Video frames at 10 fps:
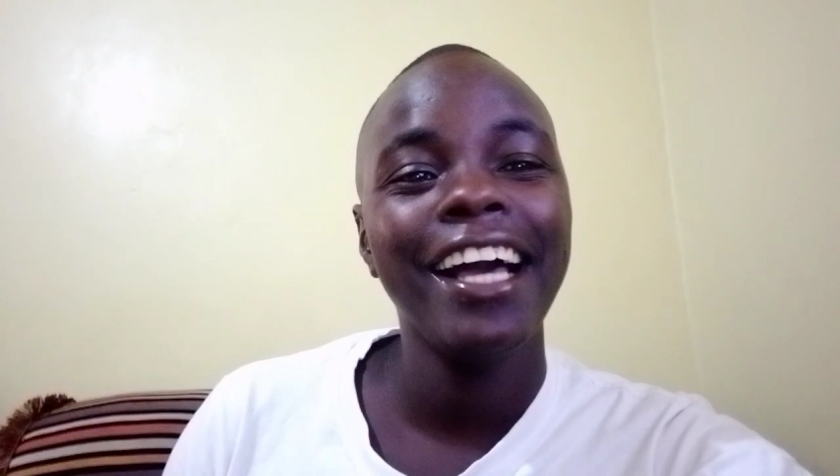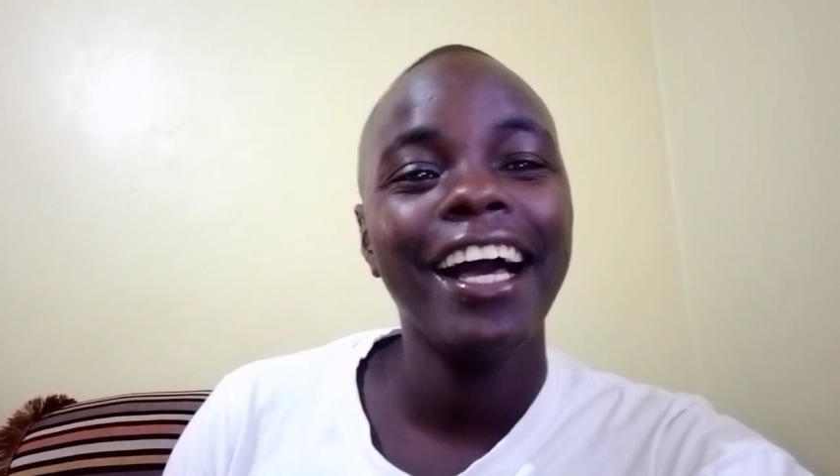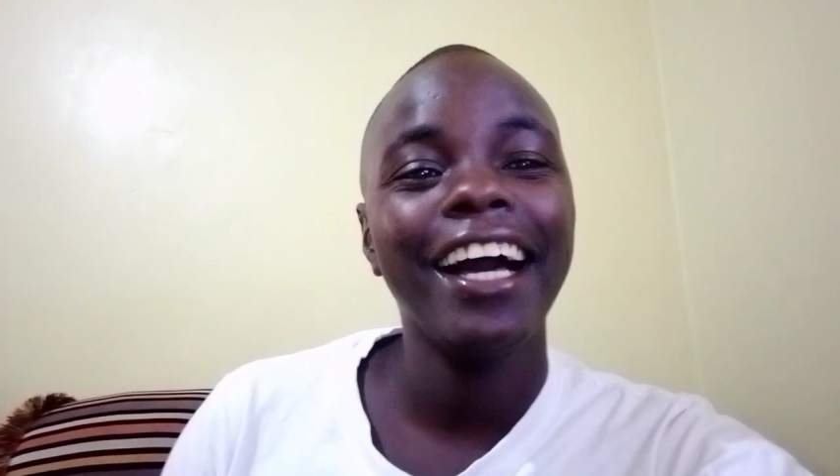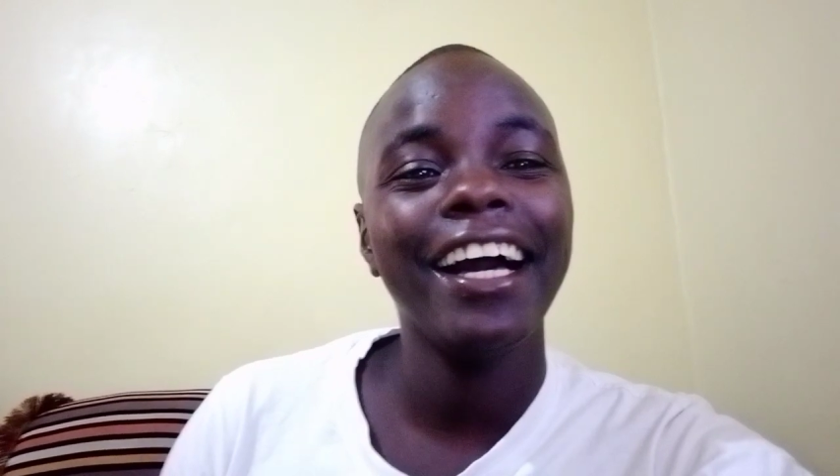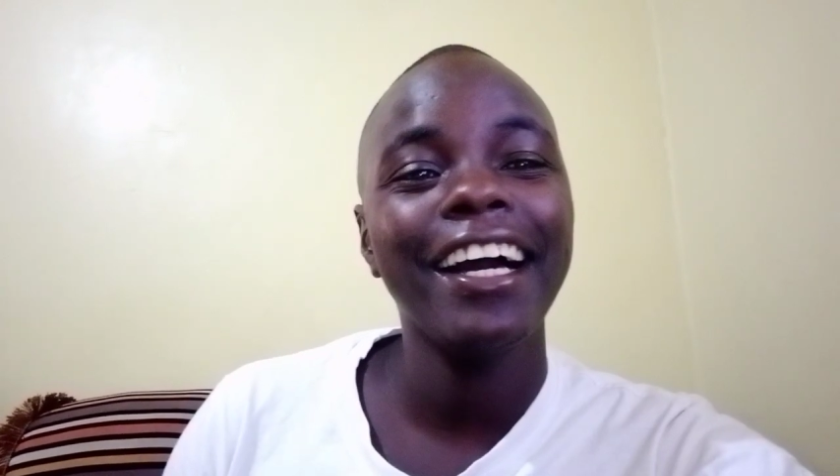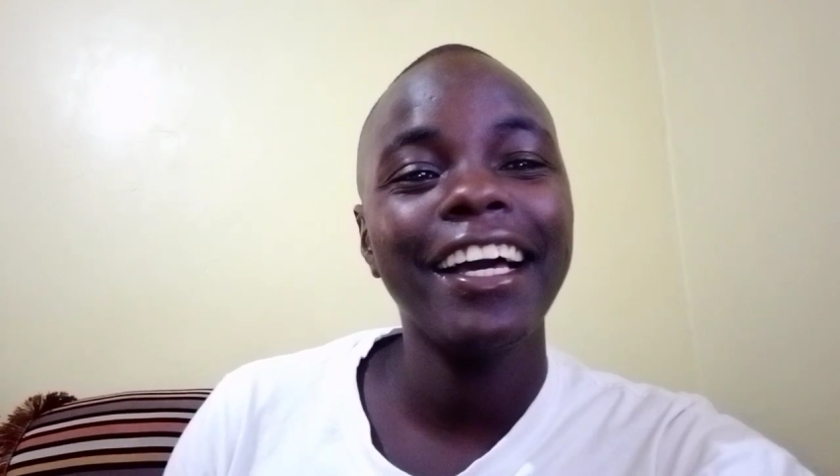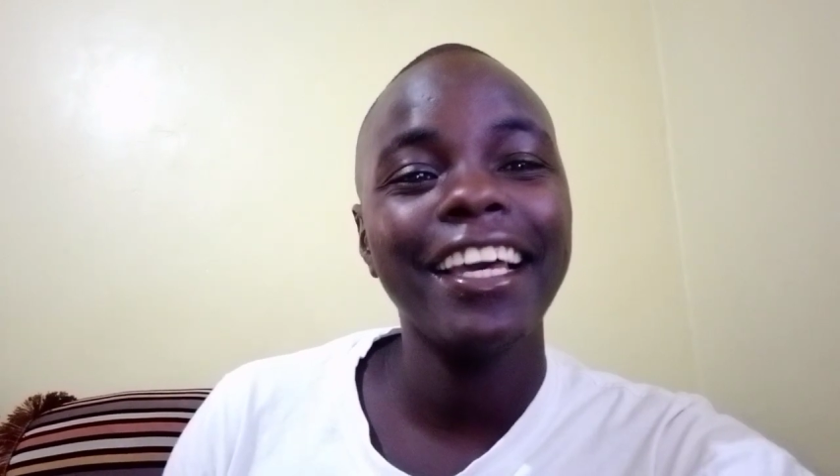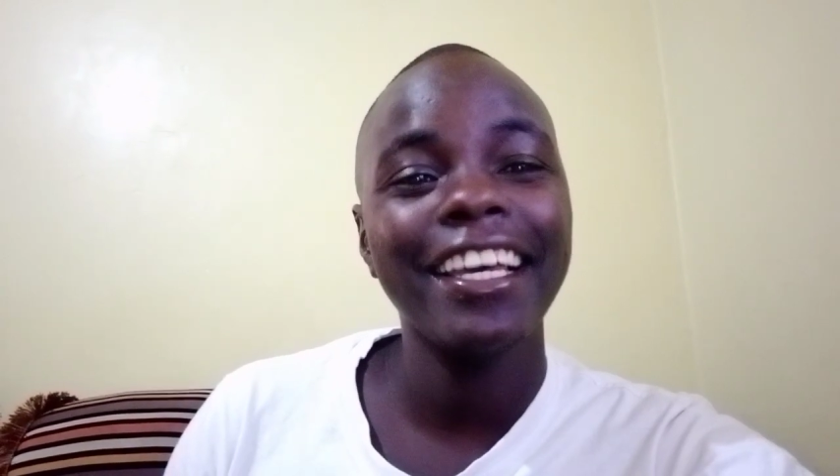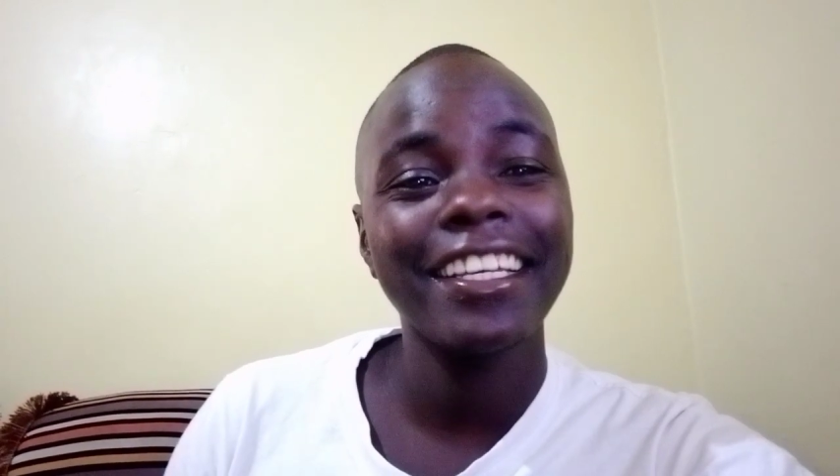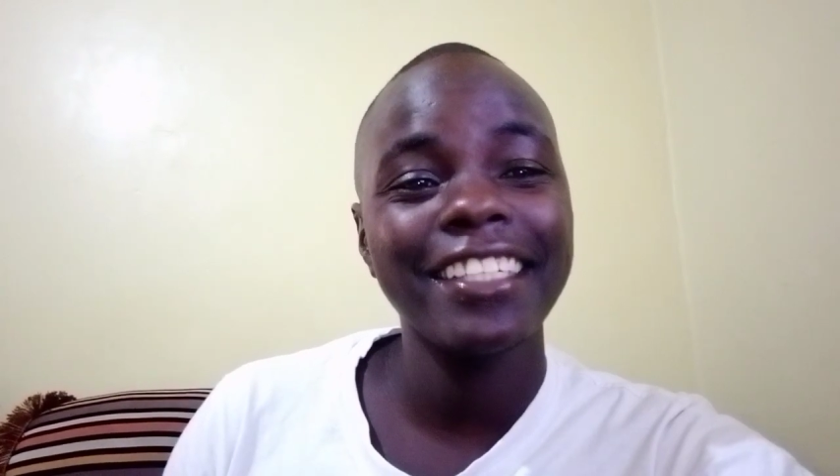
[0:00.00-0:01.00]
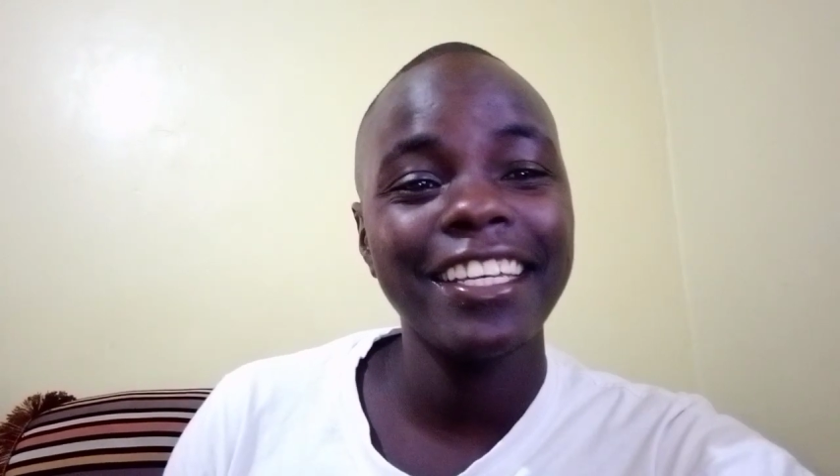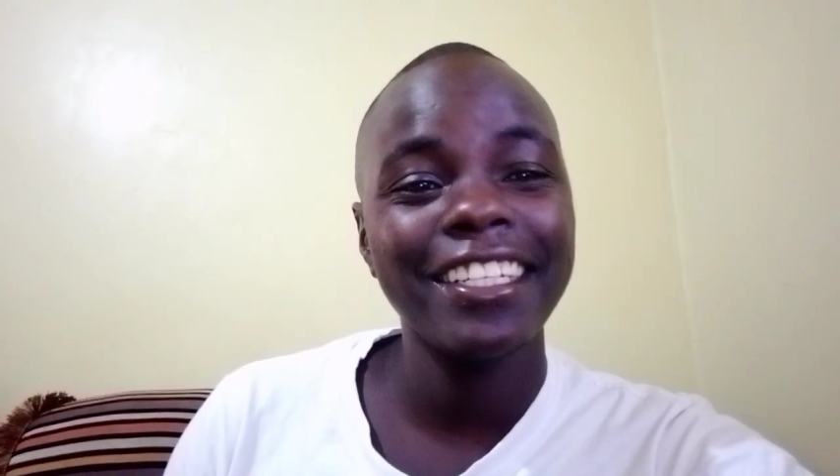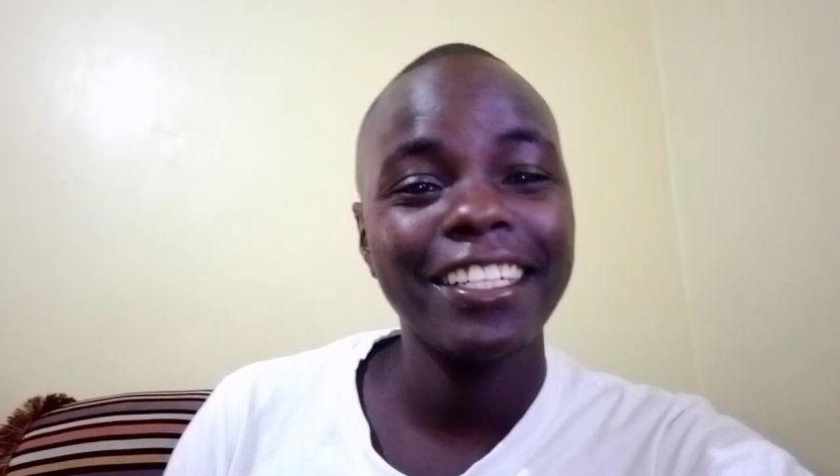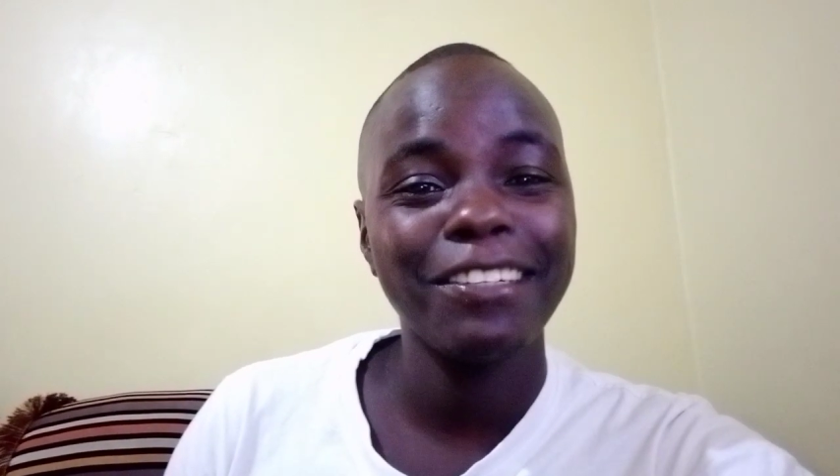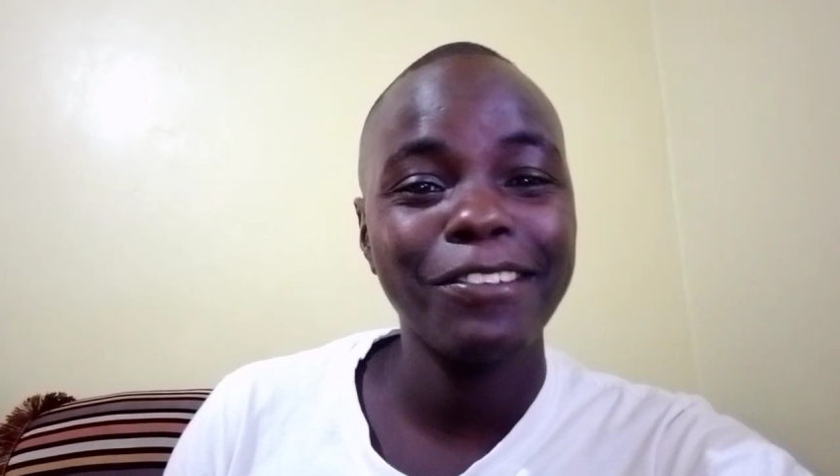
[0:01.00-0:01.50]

uh, excited to